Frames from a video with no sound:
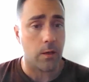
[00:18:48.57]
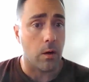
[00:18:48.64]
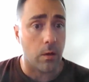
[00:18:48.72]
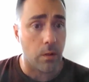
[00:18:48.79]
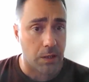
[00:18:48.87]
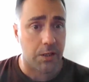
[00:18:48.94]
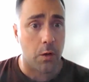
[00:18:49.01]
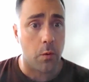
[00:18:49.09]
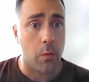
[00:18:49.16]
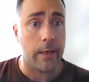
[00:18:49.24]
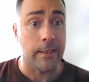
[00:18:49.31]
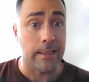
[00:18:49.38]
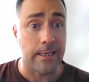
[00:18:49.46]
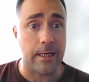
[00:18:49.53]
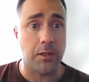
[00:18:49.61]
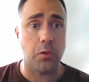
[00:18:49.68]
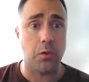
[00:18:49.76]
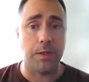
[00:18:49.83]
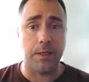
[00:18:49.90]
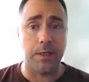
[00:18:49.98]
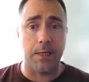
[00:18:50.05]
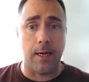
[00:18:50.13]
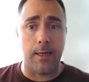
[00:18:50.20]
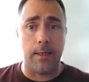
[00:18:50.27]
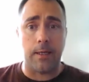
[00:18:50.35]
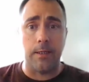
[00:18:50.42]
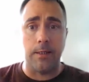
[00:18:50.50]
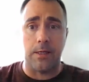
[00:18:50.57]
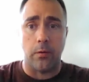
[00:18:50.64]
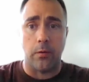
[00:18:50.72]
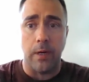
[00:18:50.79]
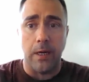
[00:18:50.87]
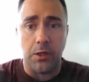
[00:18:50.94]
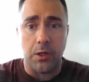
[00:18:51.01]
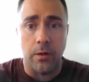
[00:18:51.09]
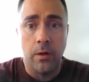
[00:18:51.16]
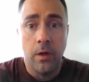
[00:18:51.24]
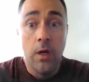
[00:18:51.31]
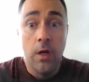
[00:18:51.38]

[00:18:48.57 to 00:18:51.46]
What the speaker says: also an essential design consideration